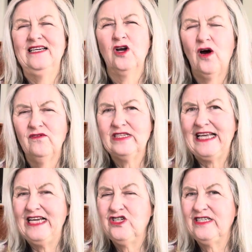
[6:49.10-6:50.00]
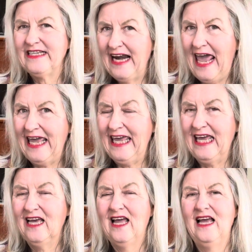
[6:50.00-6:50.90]
conversation's
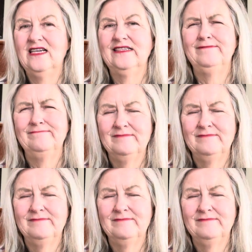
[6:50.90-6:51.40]
lagging and